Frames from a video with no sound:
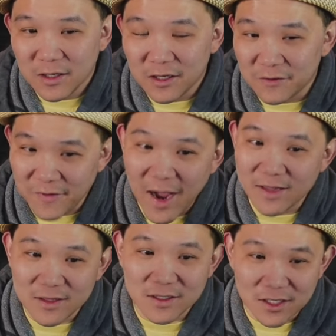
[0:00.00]

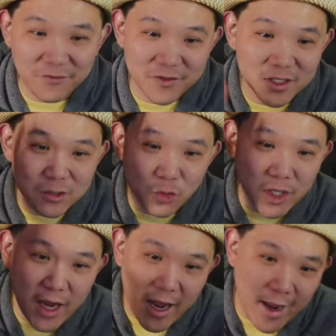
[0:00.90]
If this is where
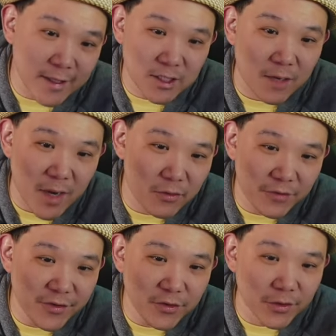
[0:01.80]
it ends on my
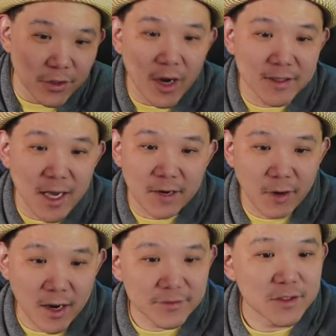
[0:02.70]
review, you know I die
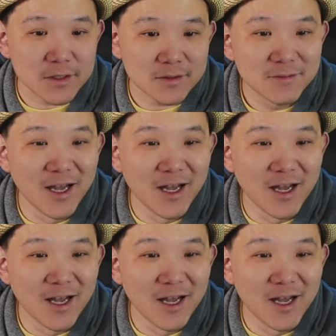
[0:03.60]
right after this.